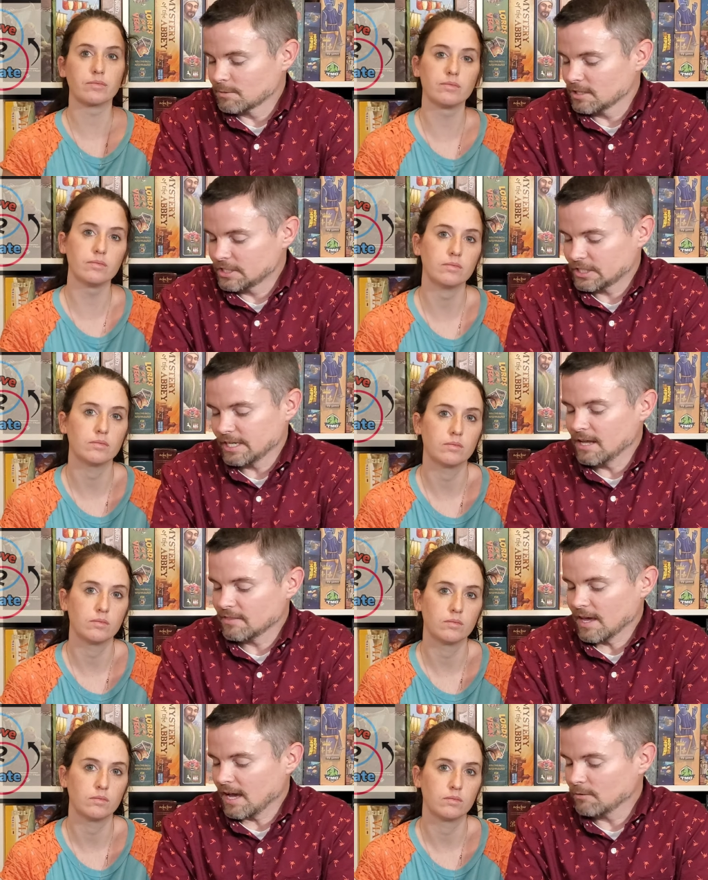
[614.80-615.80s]
Speaker 1: appreciate
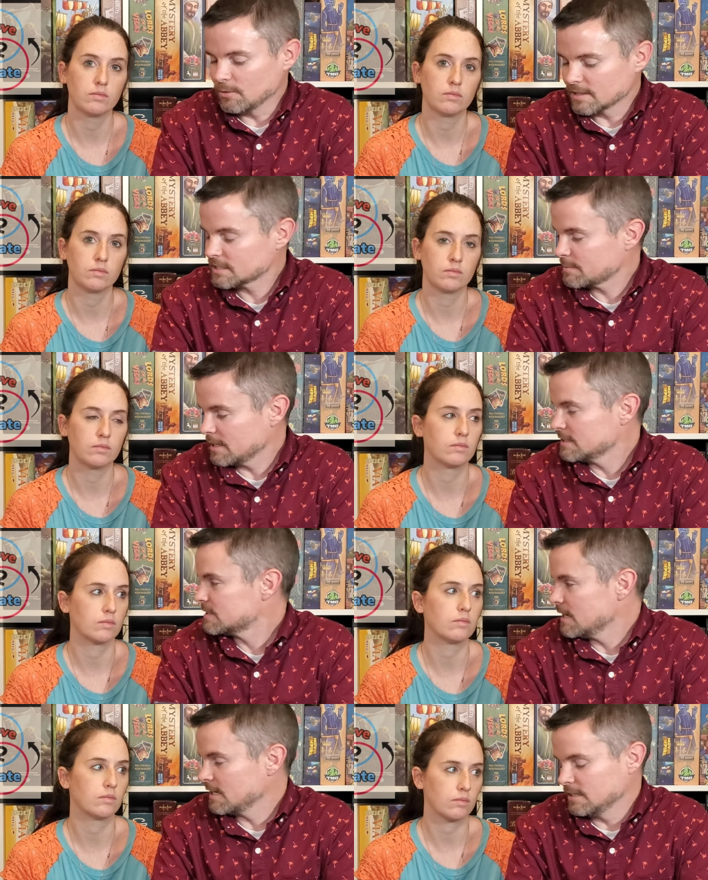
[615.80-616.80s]
that with Space
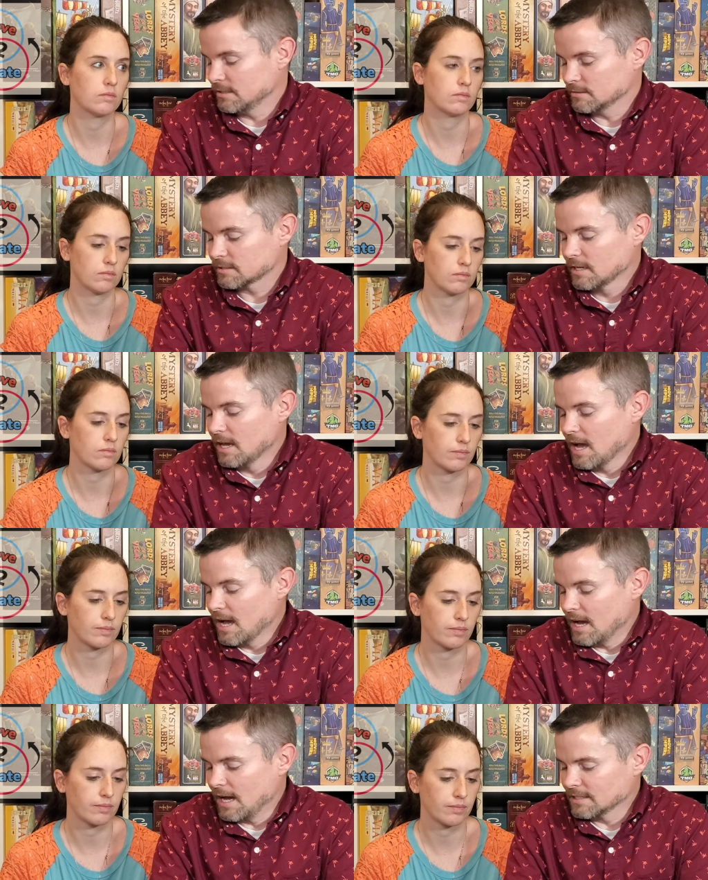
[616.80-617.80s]
Dinos.
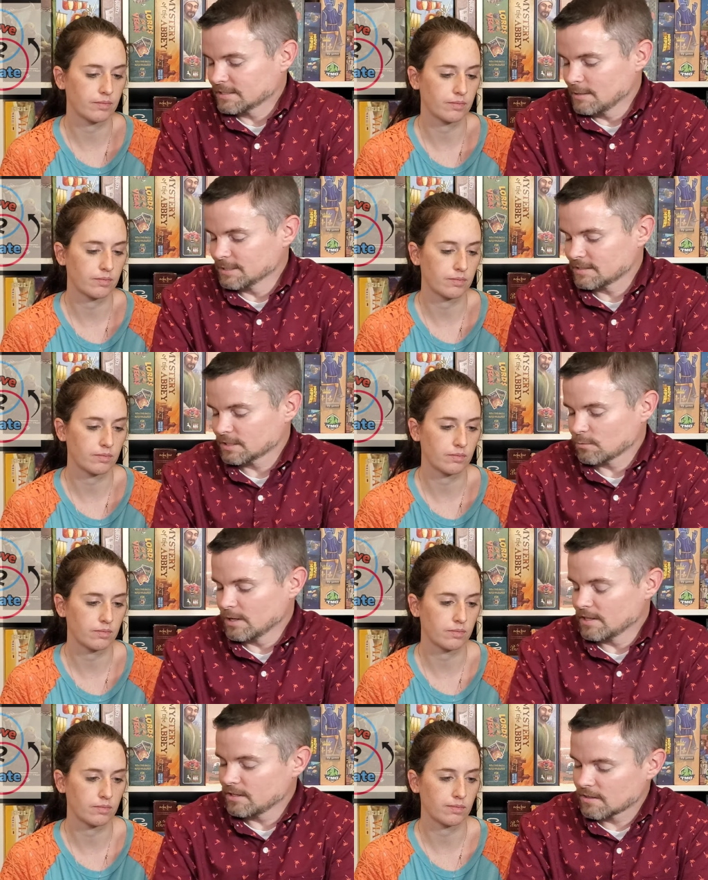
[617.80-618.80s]
Uh, Sam, is this
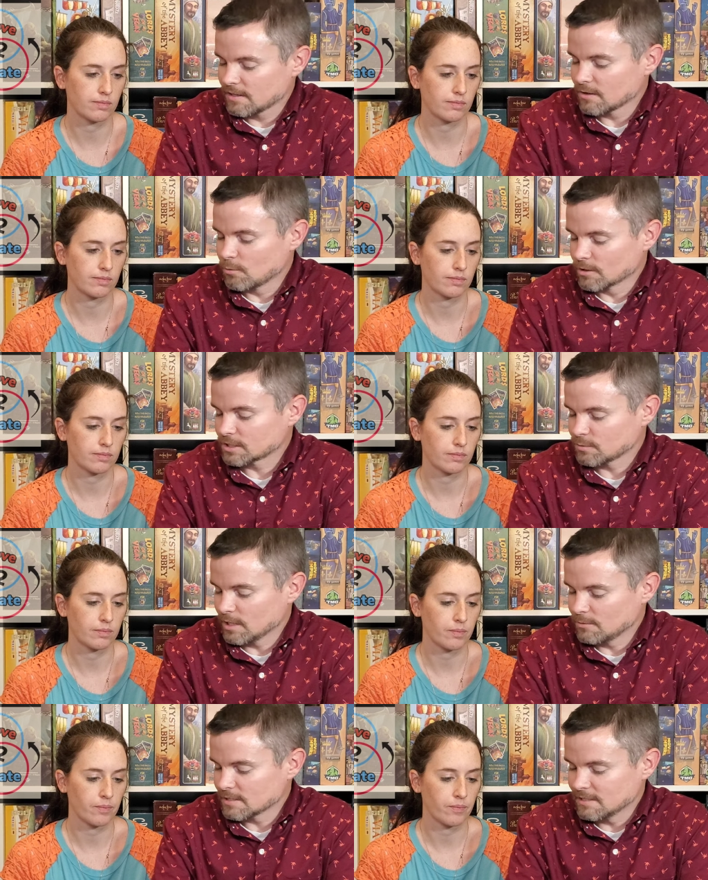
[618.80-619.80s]
one that you think works
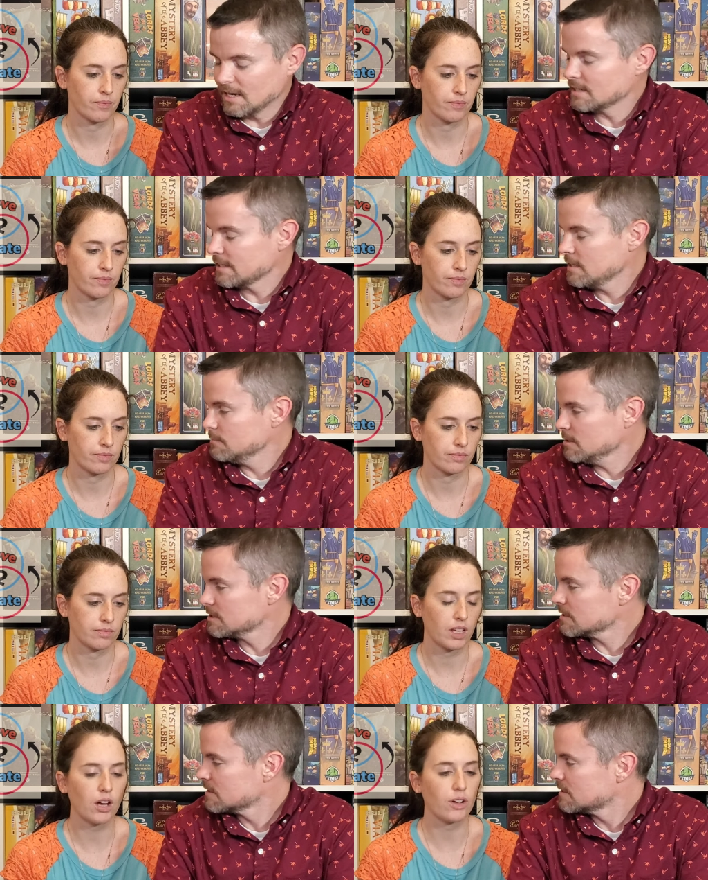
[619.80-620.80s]
well with
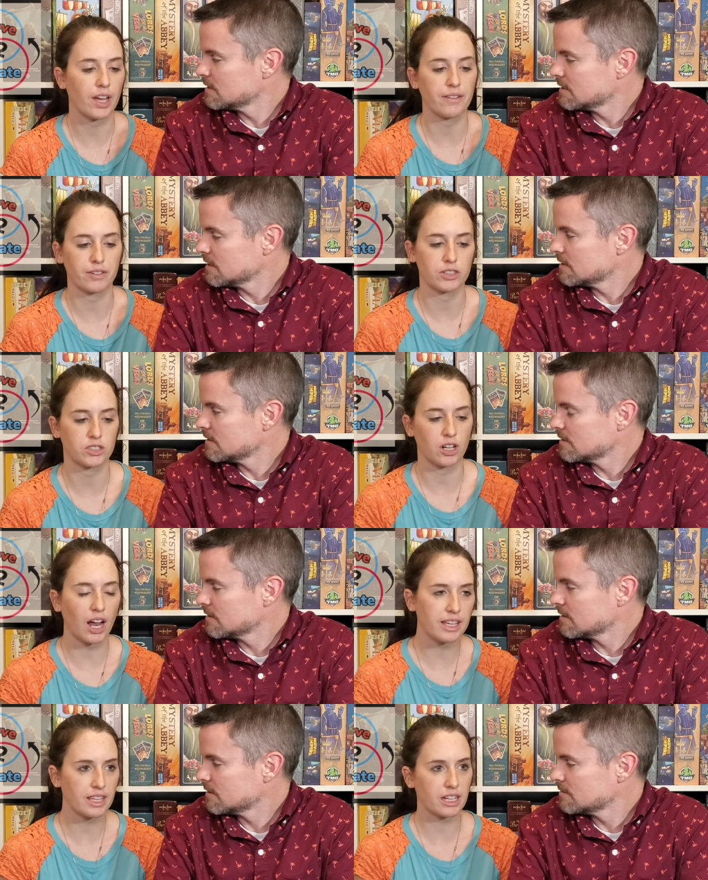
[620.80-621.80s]
non-gamers?
Speaker 2: Oh, yeah, for sure.
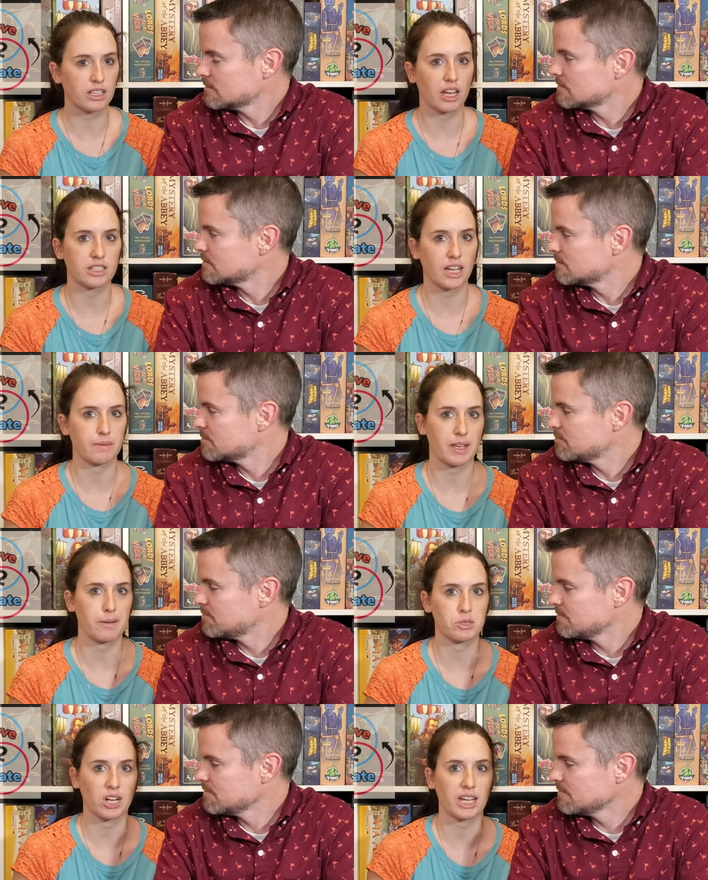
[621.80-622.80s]
I think a lot of times
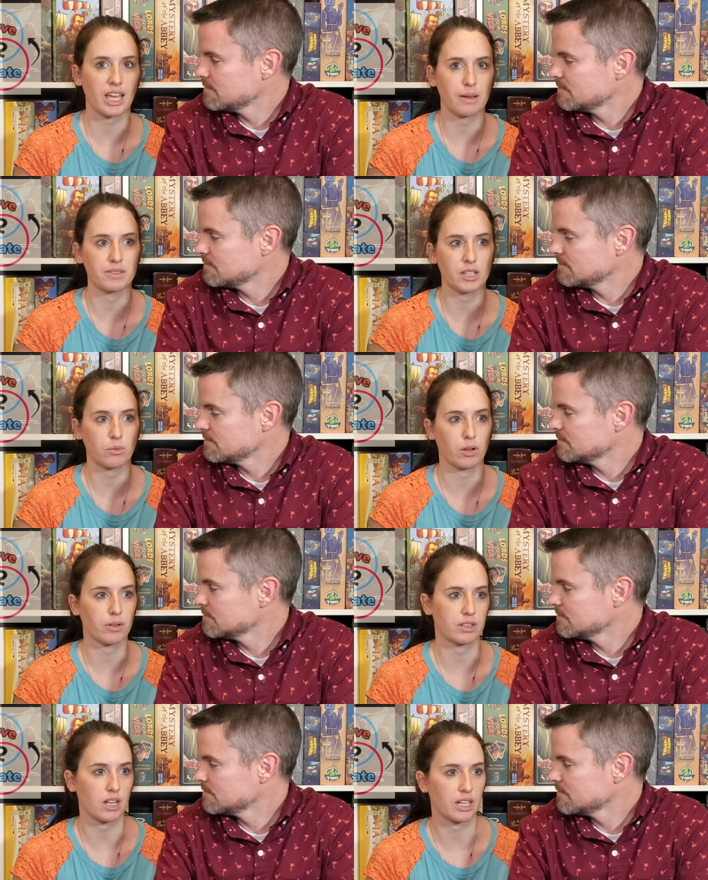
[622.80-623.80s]
abstract games can work
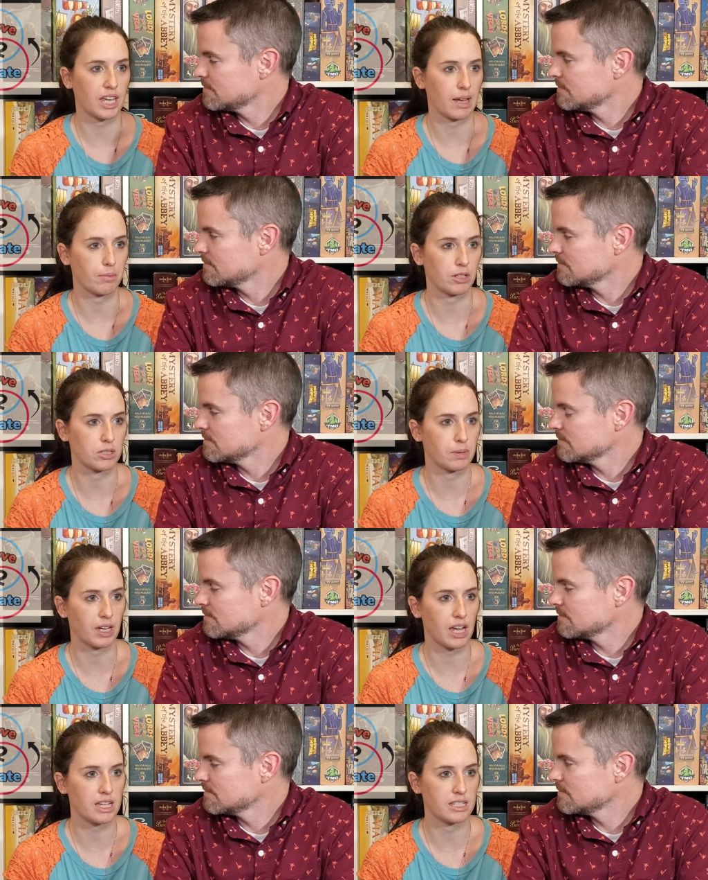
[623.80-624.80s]
with non-gamers
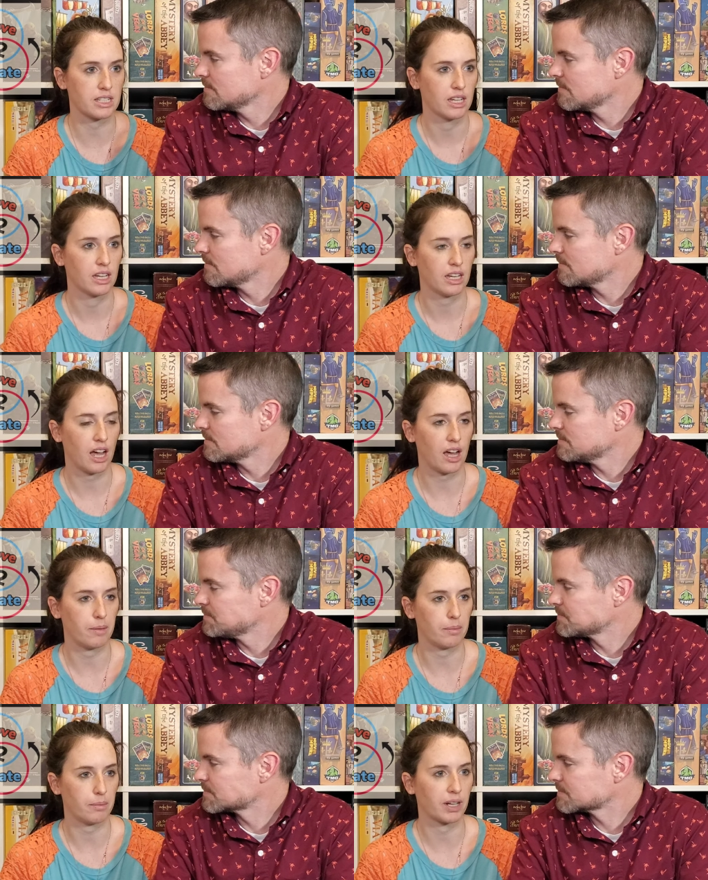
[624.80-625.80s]
because
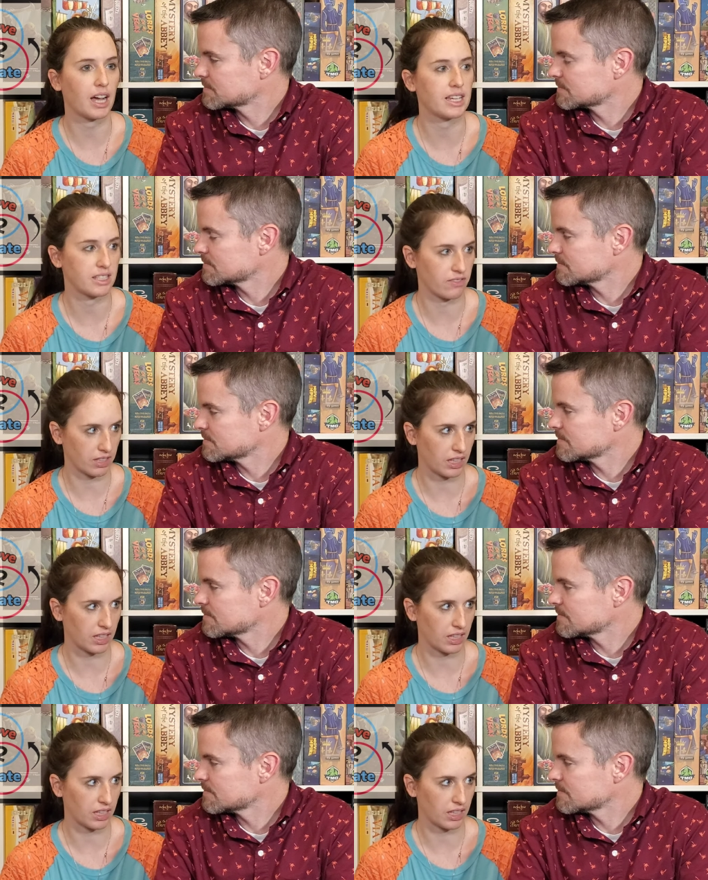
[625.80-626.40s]
um, because of the